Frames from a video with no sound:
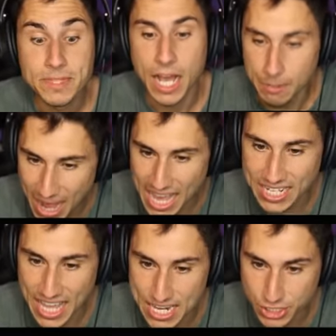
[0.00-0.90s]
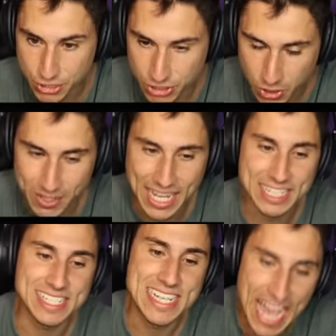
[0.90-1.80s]
Come on, laser. So it
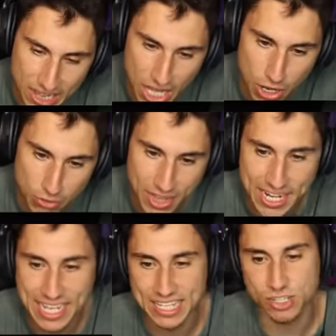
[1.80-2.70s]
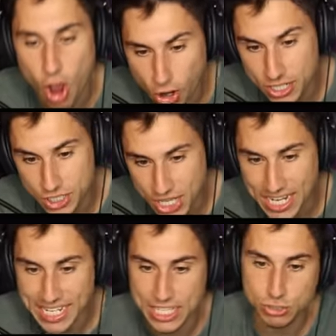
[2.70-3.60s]
gets yellow, then it gets orange,
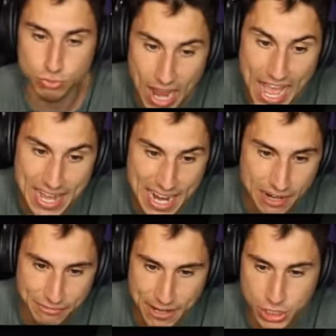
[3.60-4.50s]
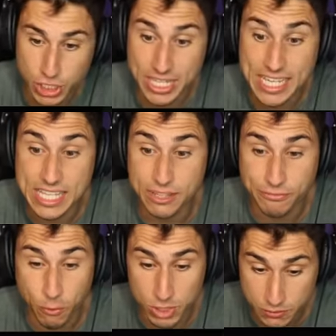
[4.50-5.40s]
then it gets red, and eventually the
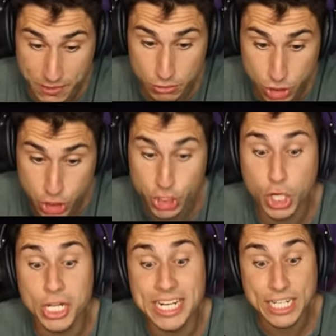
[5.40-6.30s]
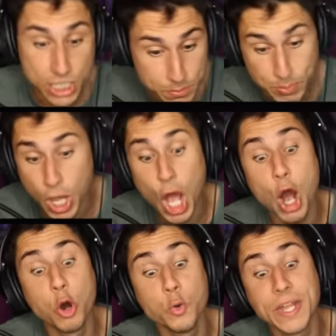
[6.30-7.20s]
force field should
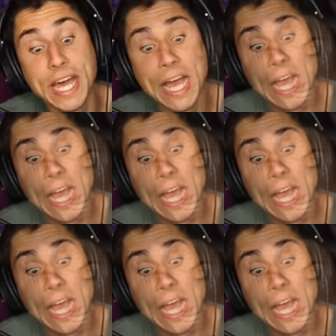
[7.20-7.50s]
explode.